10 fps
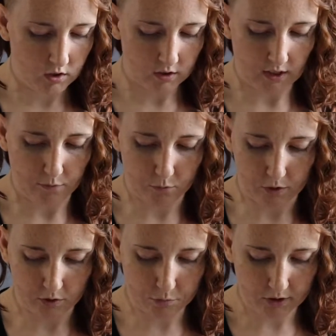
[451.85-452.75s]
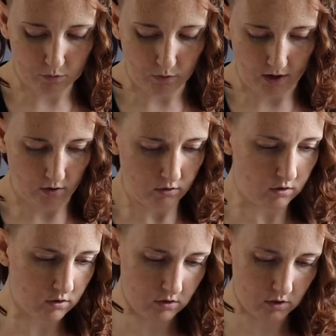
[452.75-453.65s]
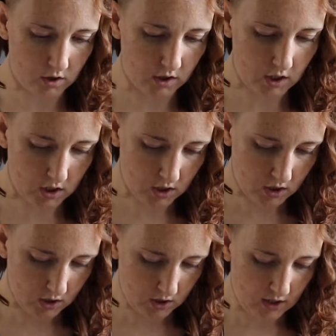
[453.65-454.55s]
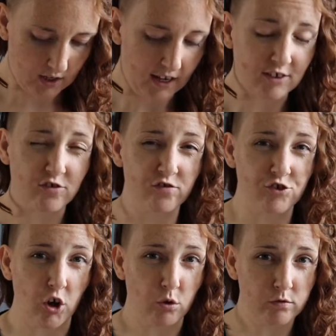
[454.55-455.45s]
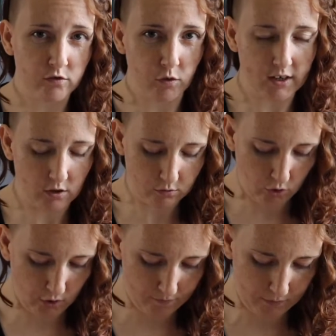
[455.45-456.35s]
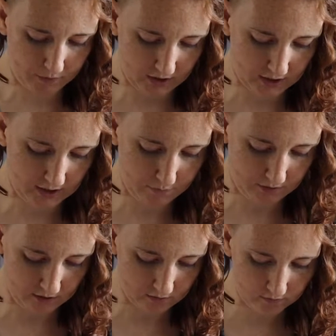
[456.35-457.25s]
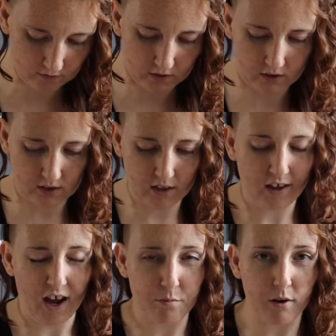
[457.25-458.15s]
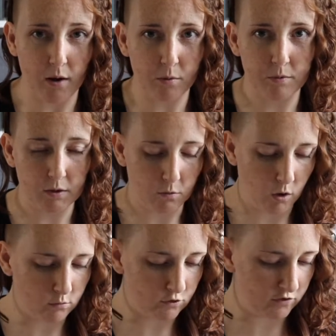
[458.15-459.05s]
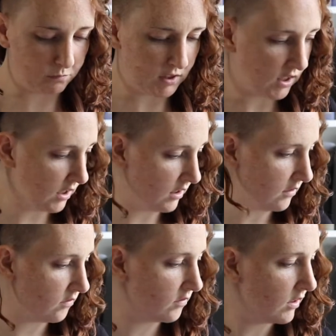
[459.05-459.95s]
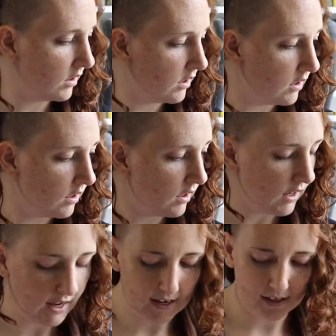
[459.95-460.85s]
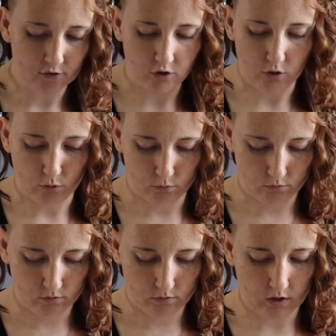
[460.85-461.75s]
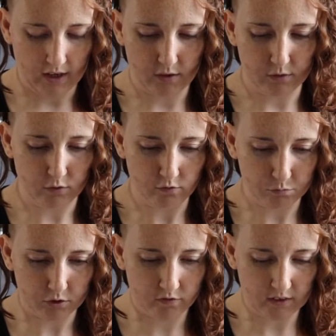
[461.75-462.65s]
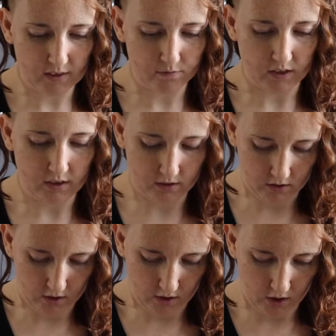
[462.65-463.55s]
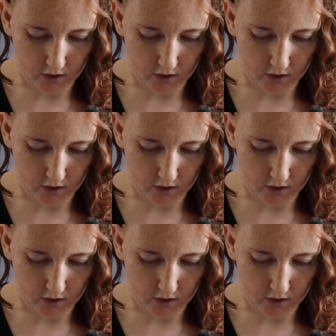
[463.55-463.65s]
that would work pretty well. I just don't, so I don't know if I'm going to keep these. I probably won't, just because I don't use book sleeves, and the